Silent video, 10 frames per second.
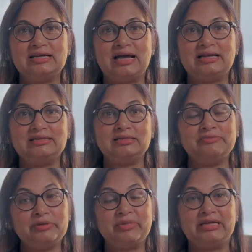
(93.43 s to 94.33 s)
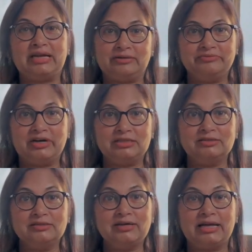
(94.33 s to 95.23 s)
And even my
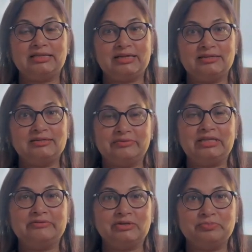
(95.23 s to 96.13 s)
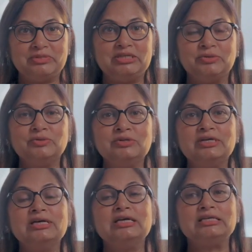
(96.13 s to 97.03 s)
grandfather, at that when they were pretty old,
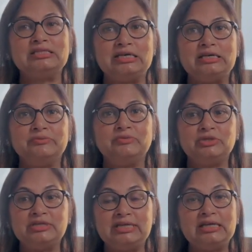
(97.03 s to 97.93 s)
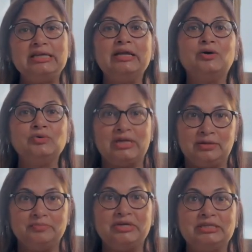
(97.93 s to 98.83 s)
they would kneel down
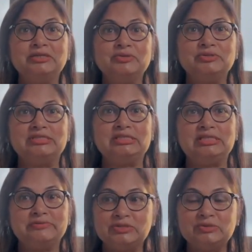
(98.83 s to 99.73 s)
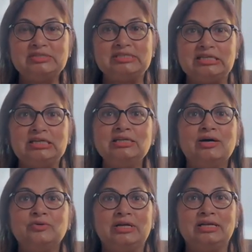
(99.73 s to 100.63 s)
and pray the rosary. There were no sitting
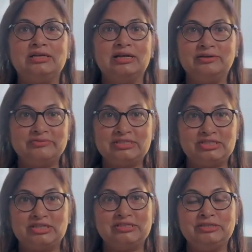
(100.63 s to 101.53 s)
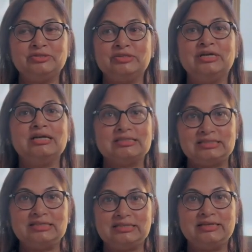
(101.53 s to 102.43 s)
down, and none of us children could
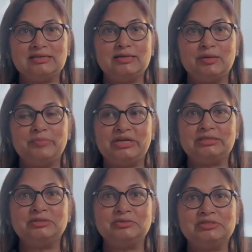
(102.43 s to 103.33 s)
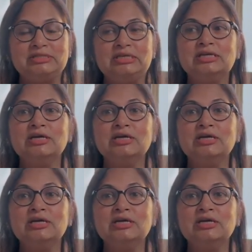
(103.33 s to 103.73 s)
sit and pray the rosary.